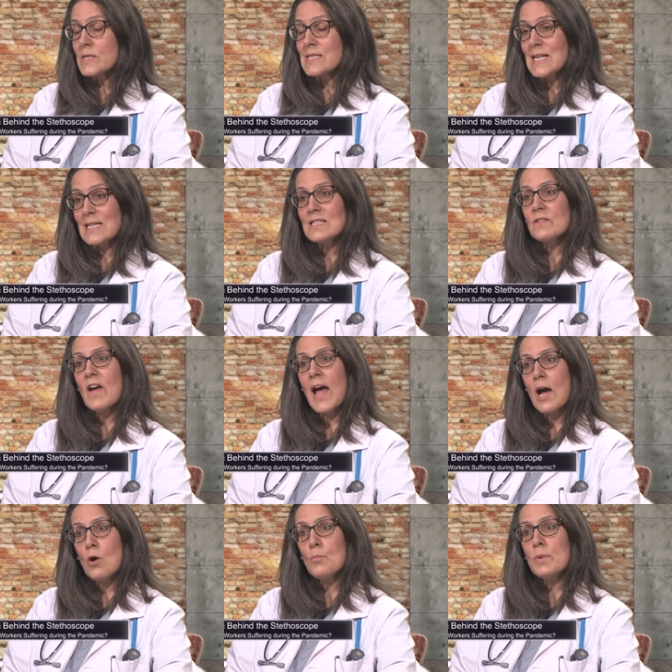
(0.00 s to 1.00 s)
sense of
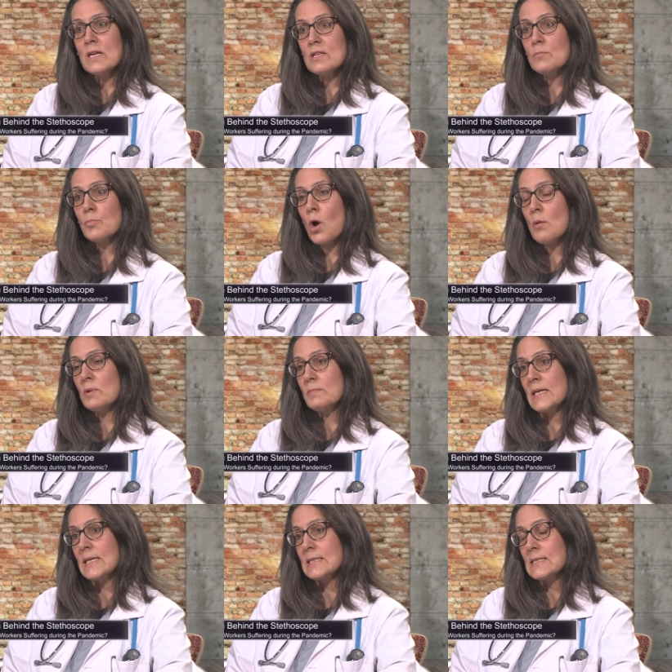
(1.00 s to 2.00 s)
how big the
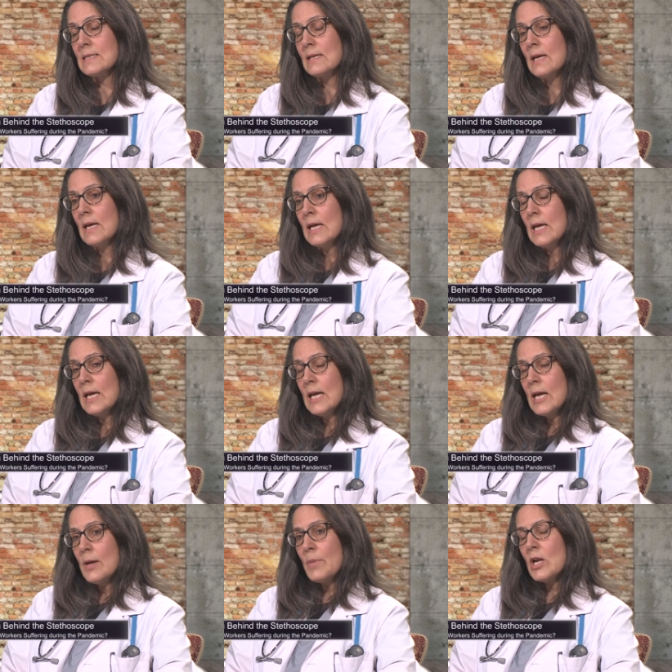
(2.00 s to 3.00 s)
problem is. Mm.
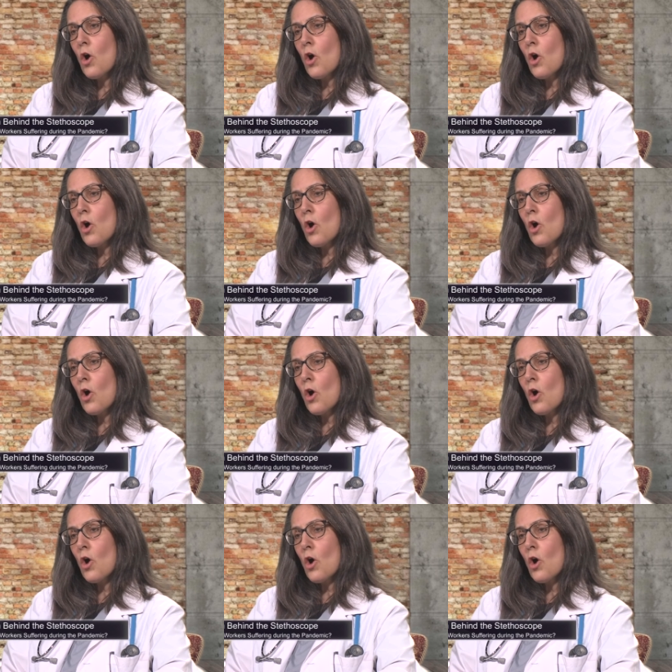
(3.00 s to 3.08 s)
But